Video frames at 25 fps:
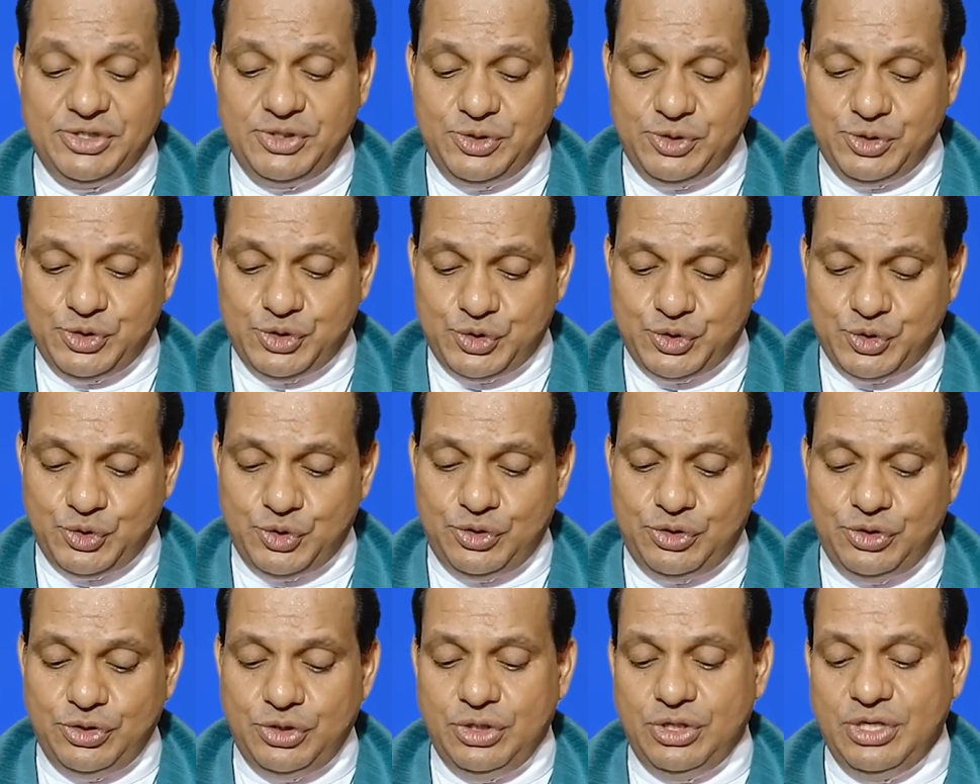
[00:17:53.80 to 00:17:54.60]

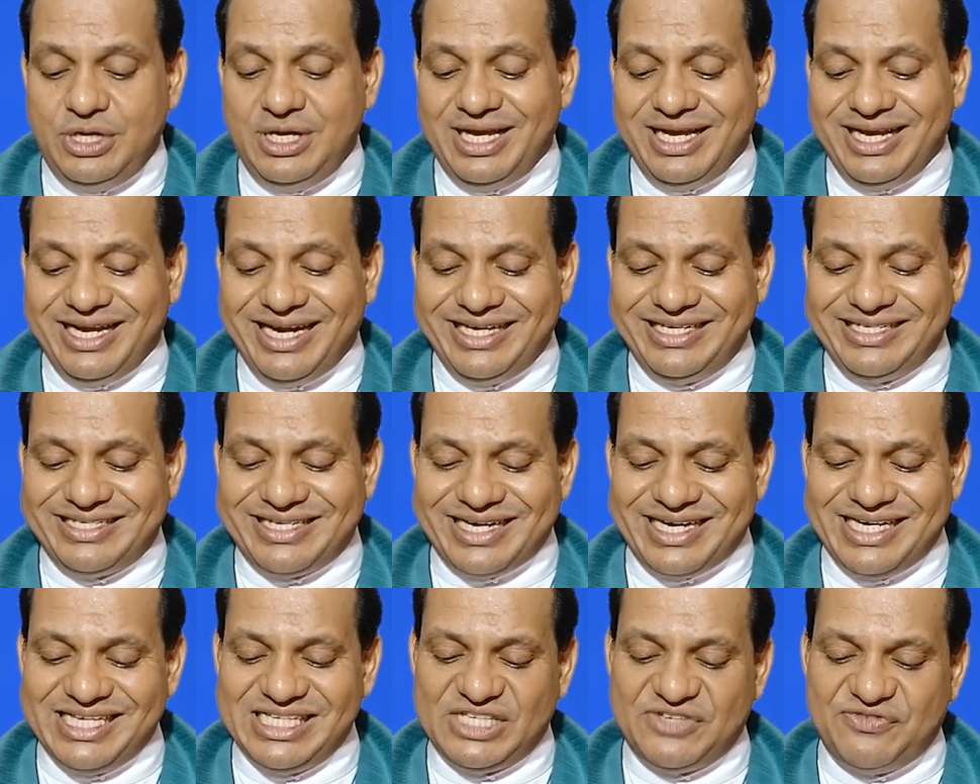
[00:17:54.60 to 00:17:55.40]
should get
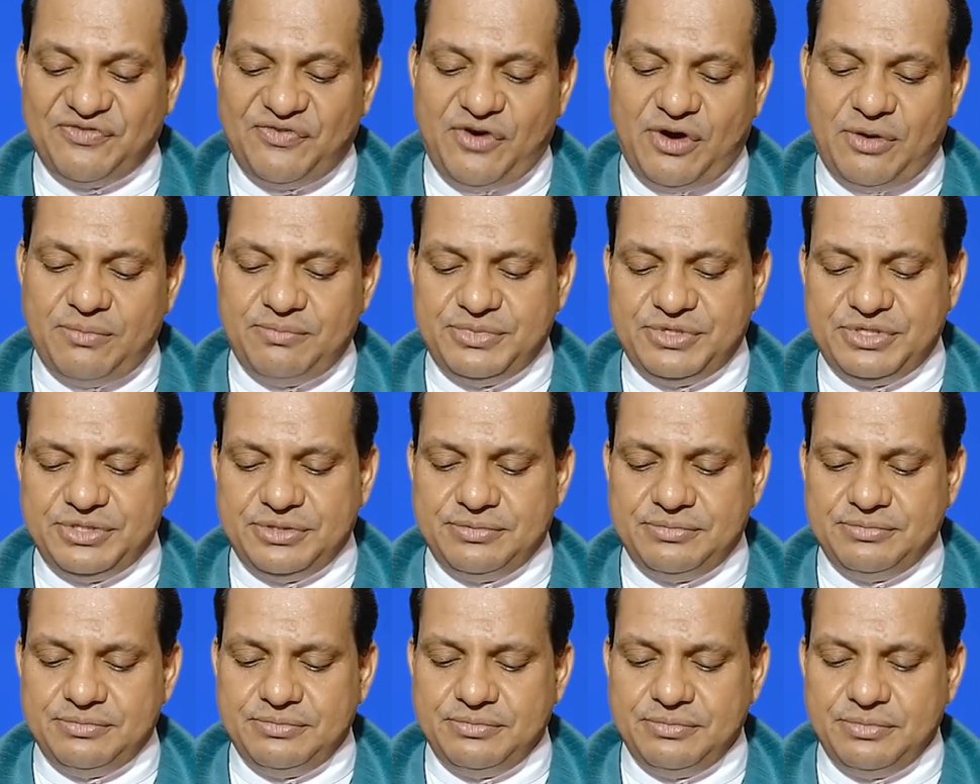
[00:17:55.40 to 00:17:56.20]
transformed.
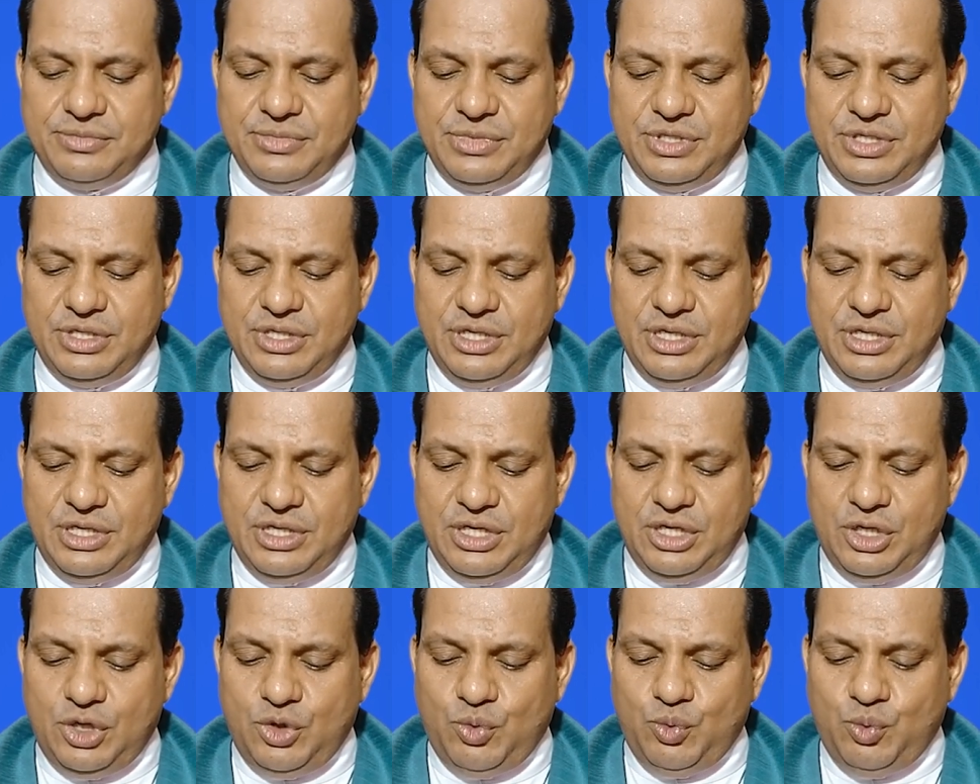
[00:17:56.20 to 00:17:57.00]

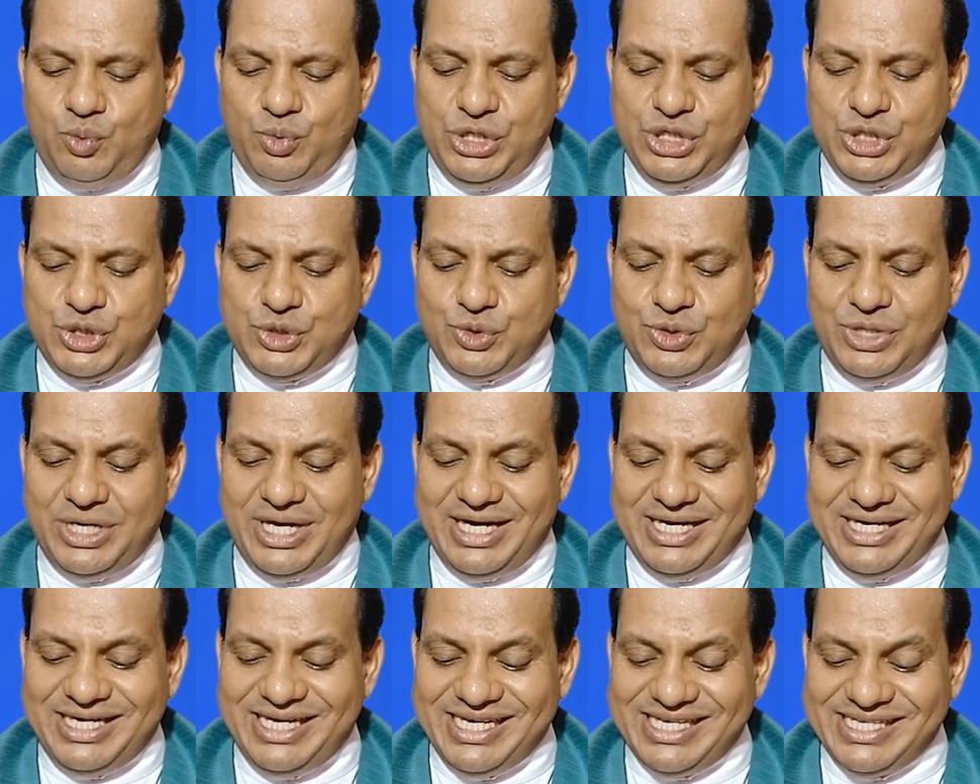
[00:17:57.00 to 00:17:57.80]
We should
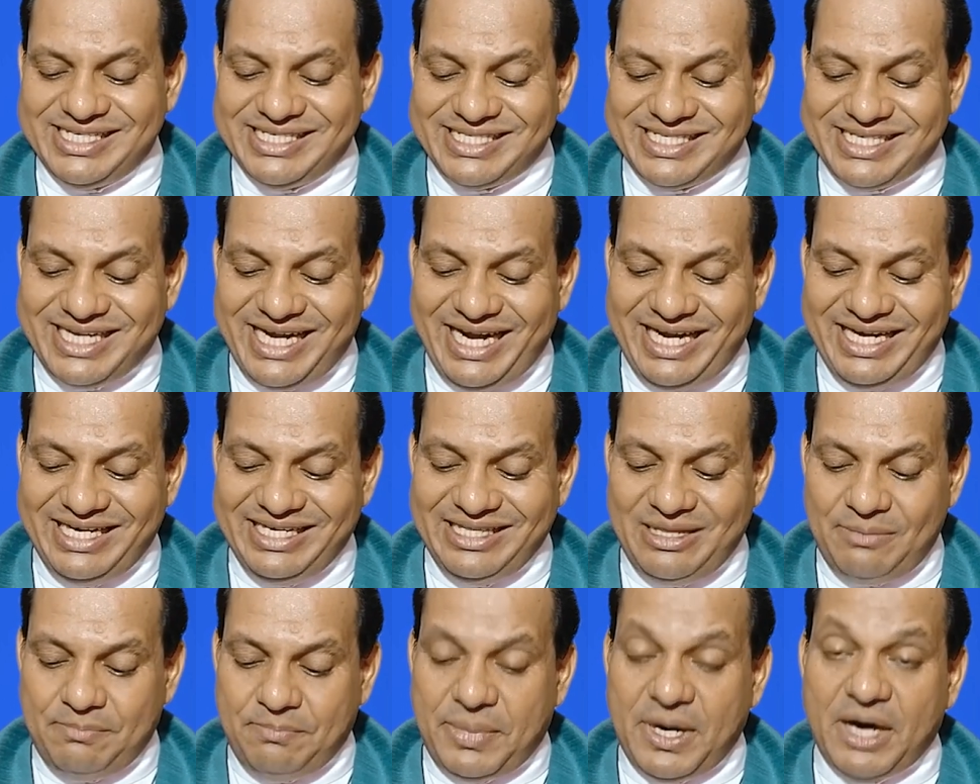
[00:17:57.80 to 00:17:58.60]
understand
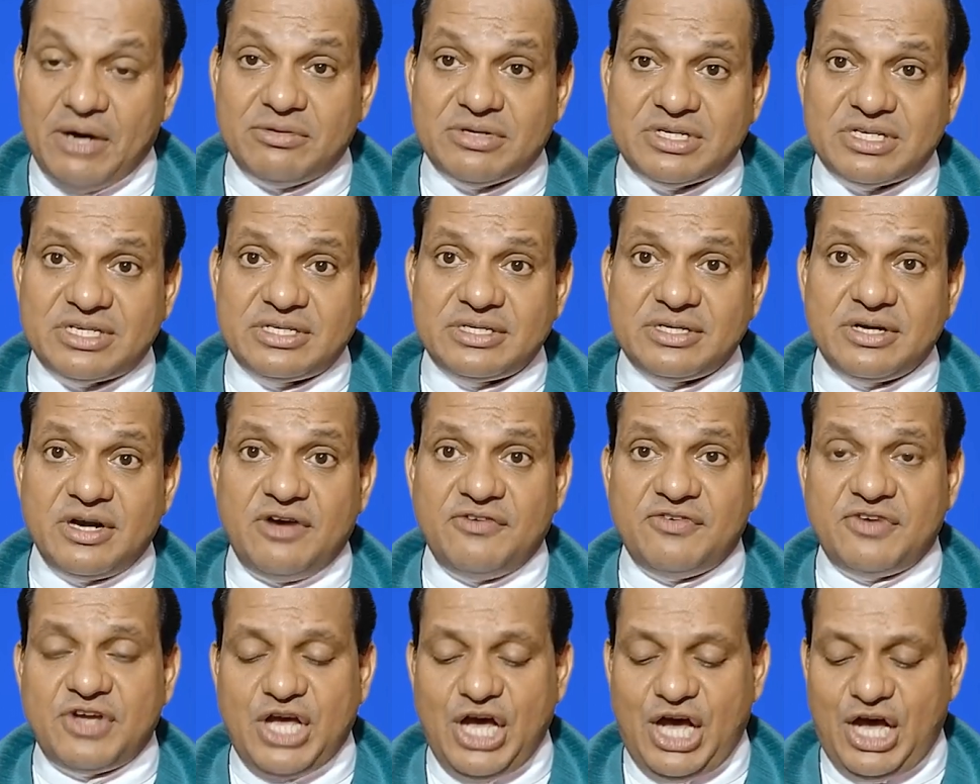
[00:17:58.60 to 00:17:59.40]
the power
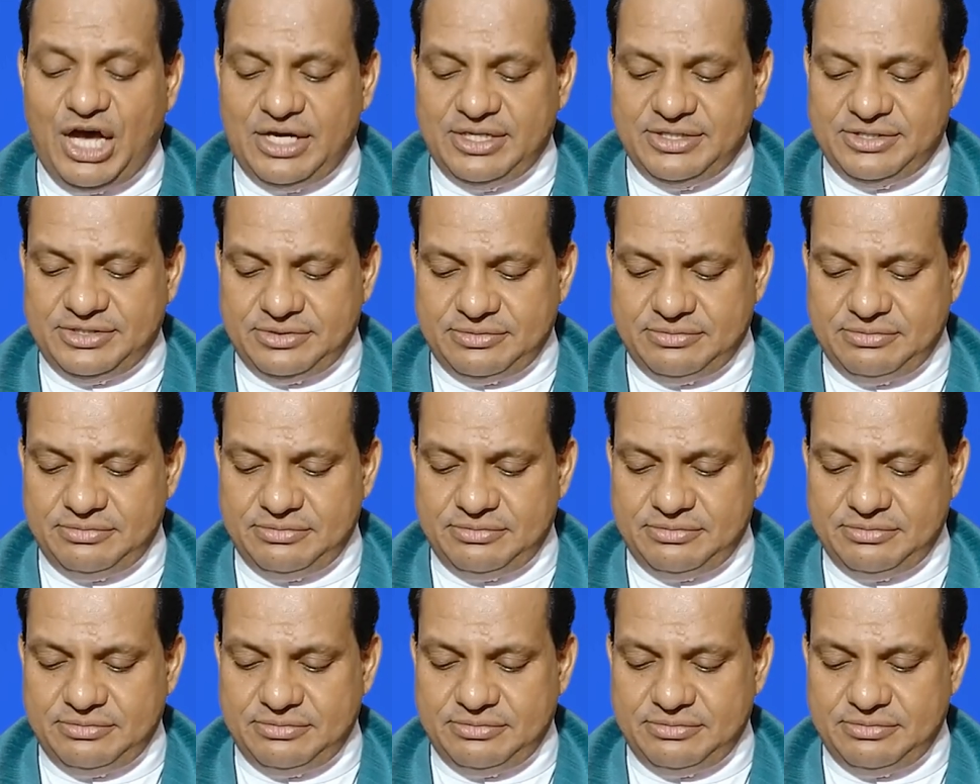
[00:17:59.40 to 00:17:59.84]
of God.